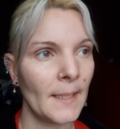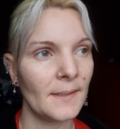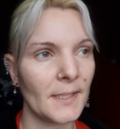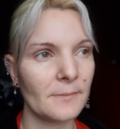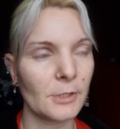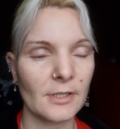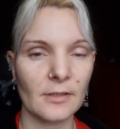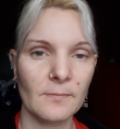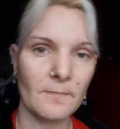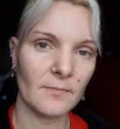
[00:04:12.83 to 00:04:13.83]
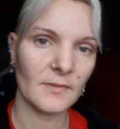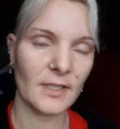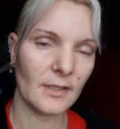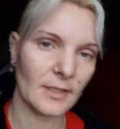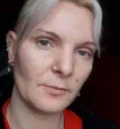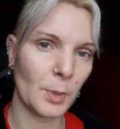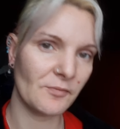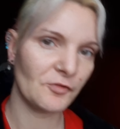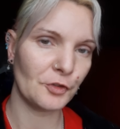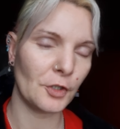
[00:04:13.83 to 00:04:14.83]
that will
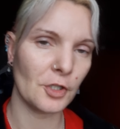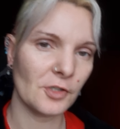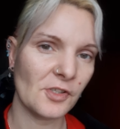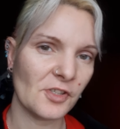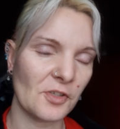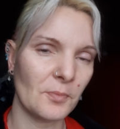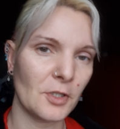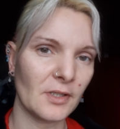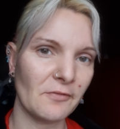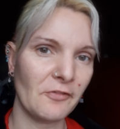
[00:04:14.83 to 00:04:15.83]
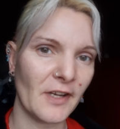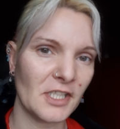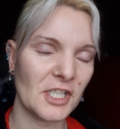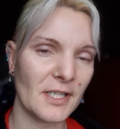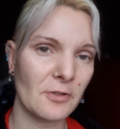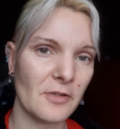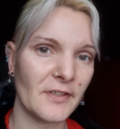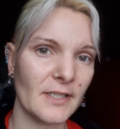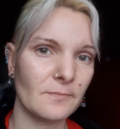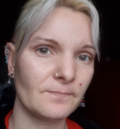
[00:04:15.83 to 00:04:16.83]
withdraw some more infection out of
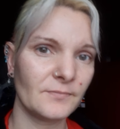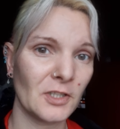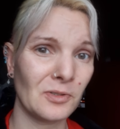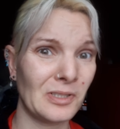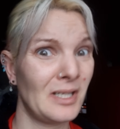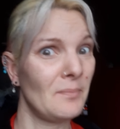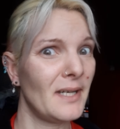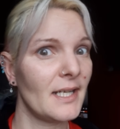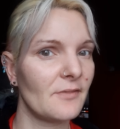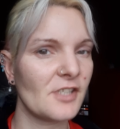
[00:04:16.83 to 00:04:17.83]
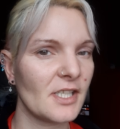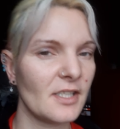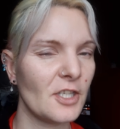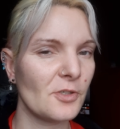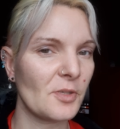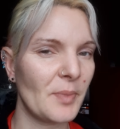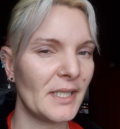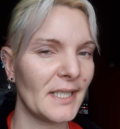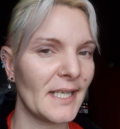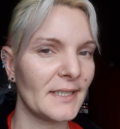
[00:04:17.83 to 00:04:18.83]
it. Or I might have to use a pin
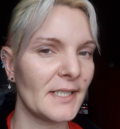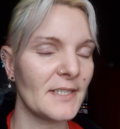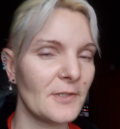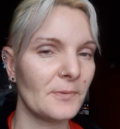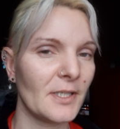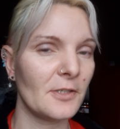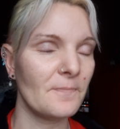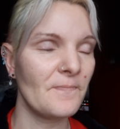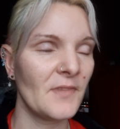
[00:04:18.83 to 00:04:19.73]
again, I don't know.